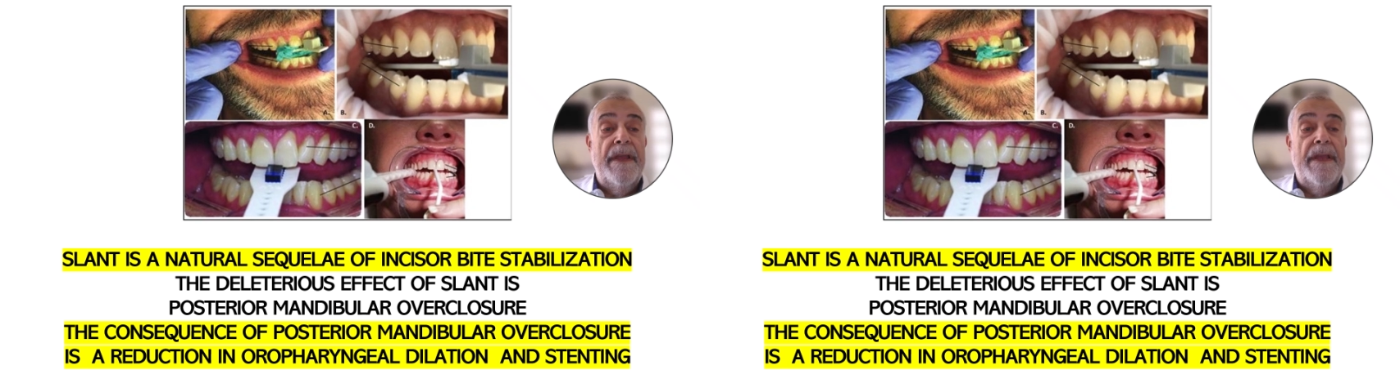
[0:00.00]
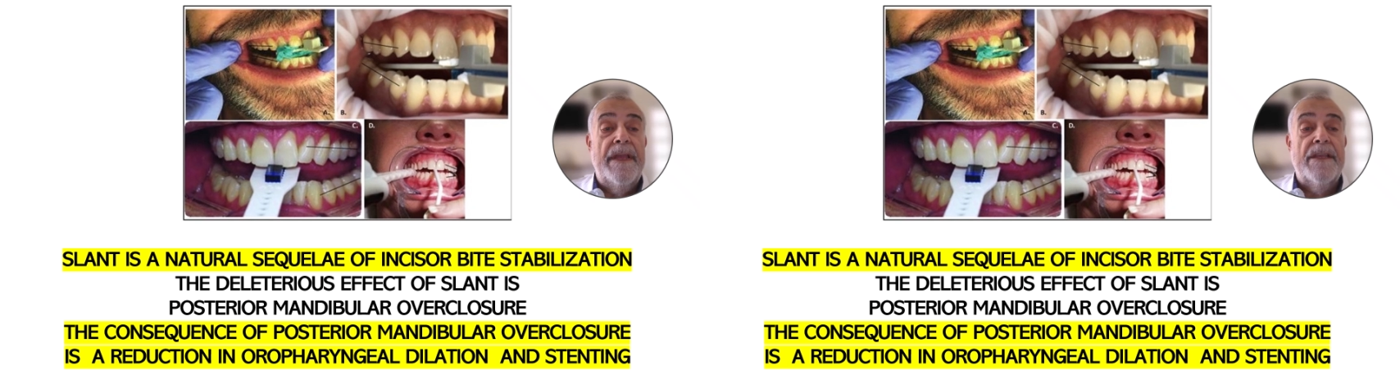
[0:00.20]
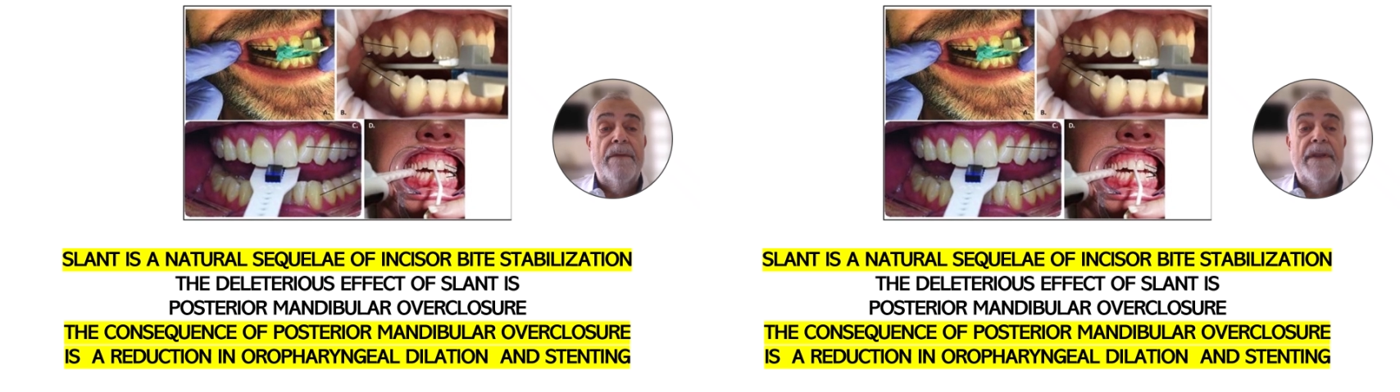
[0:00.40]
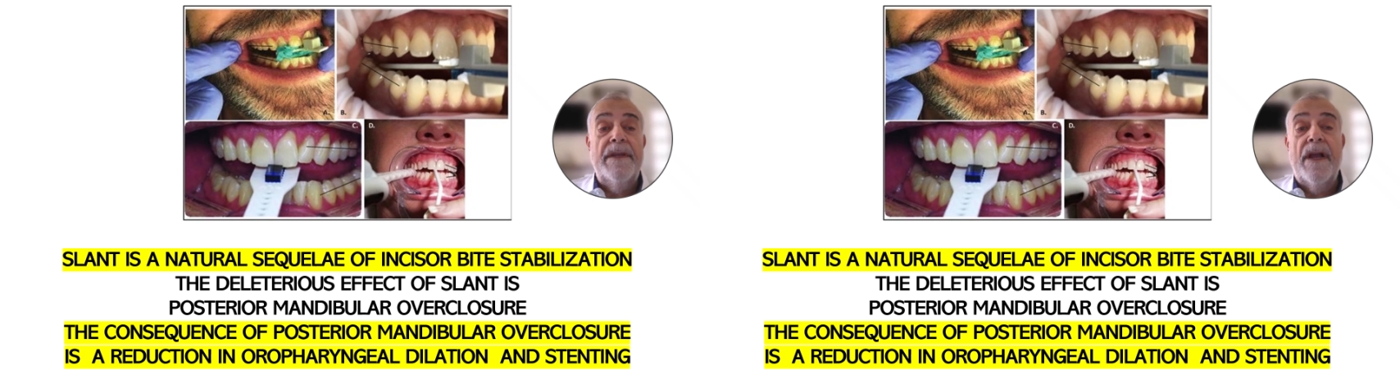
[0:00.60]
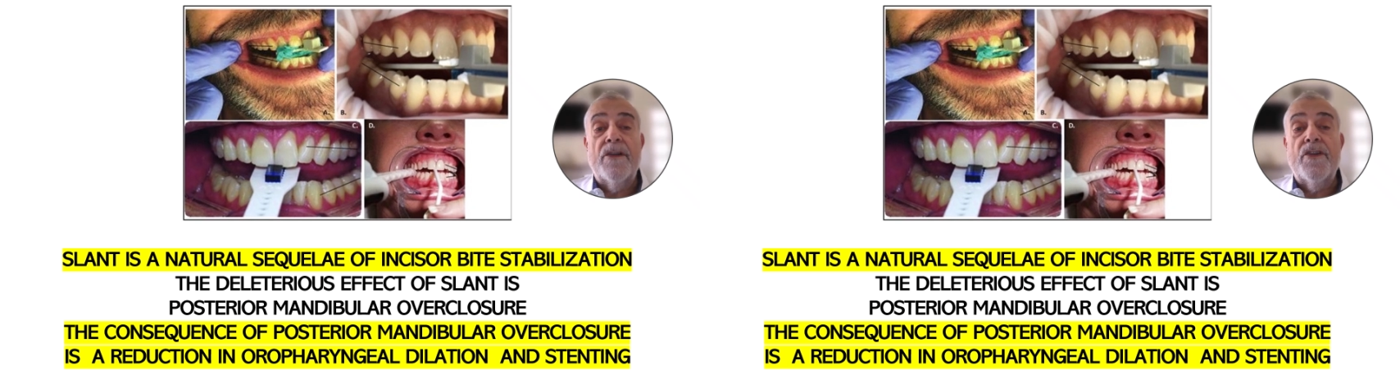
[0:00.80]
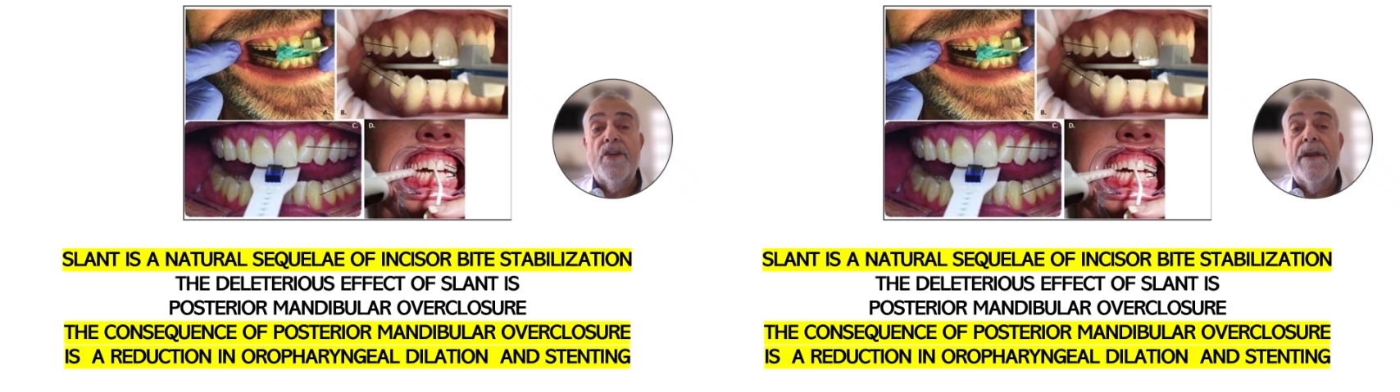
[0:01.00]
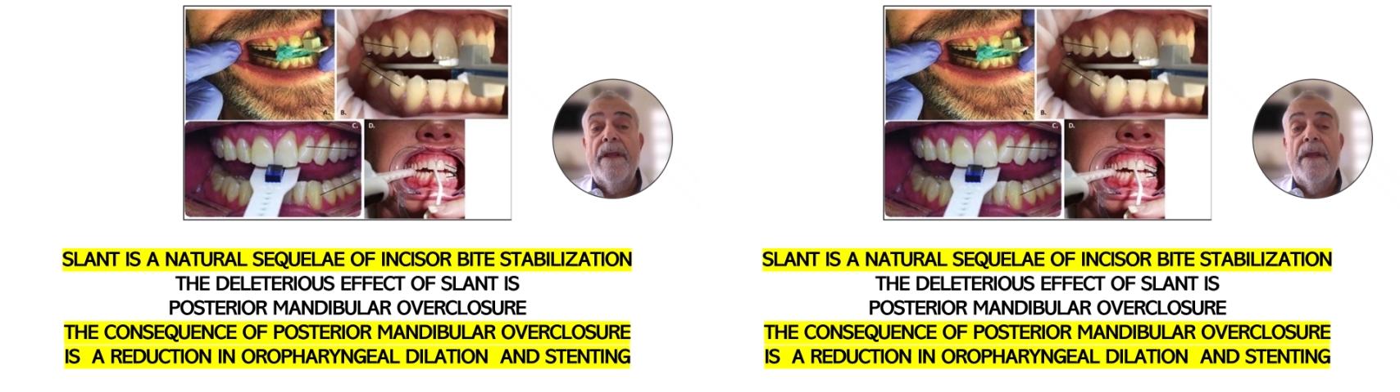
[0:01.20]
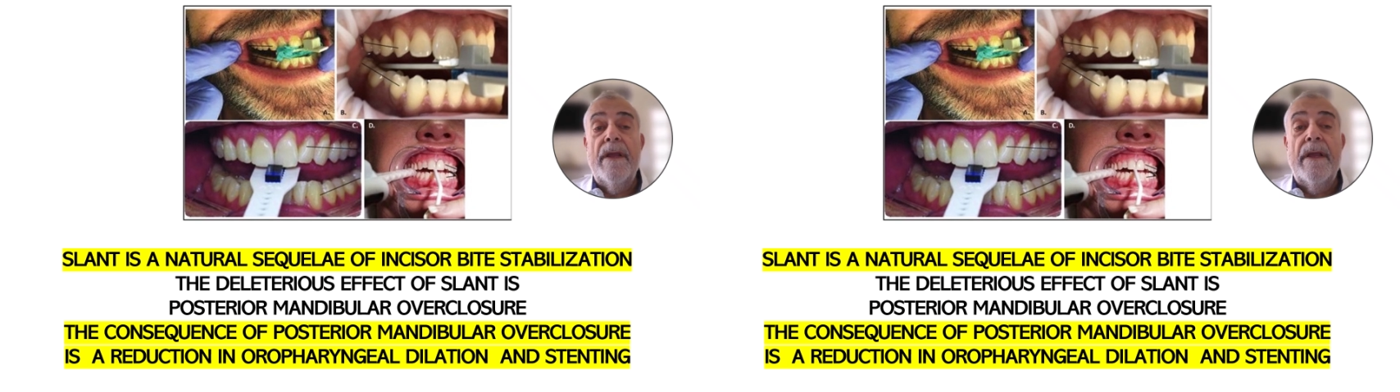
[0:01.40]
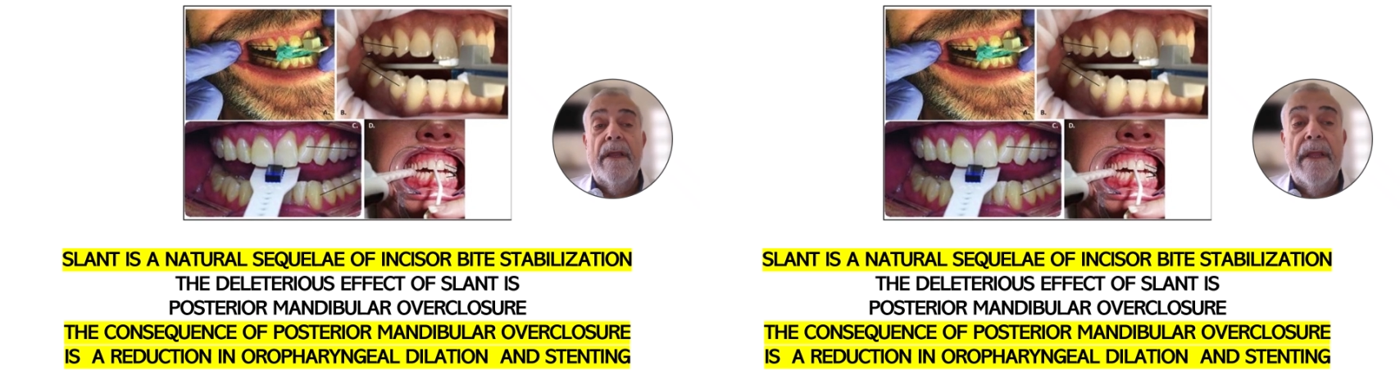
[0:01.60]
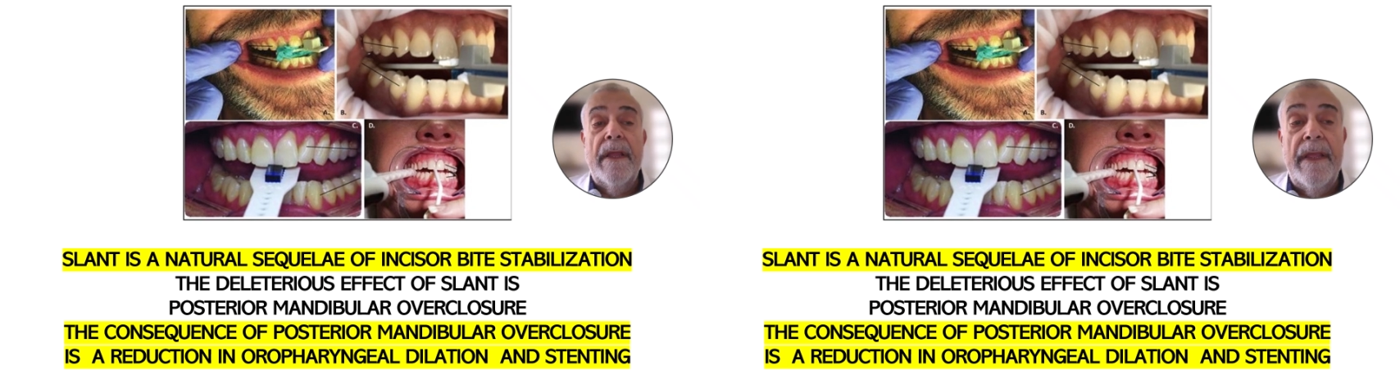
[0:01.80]
is a reduction
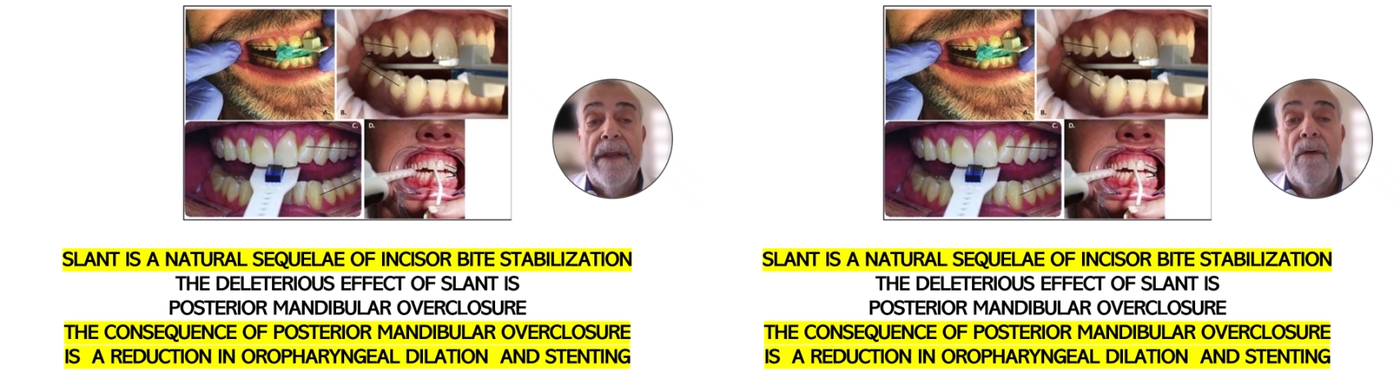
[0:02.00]
in